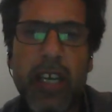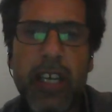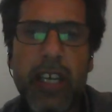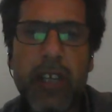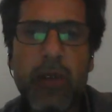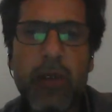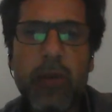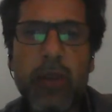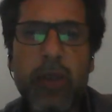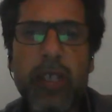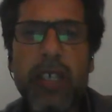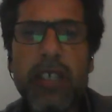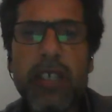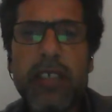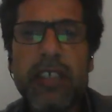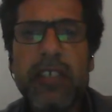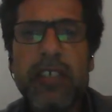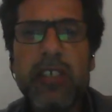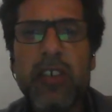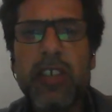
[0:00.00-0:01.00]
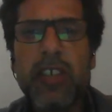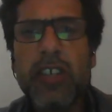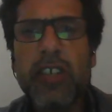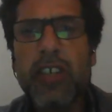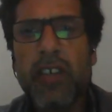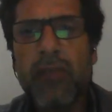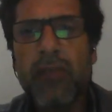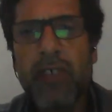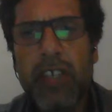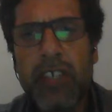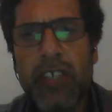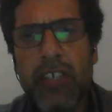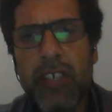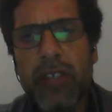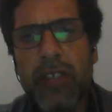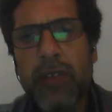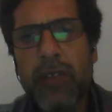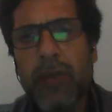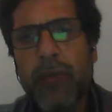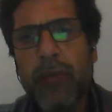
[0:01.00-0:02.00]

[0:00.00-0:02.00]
Ngugi's historical fiction,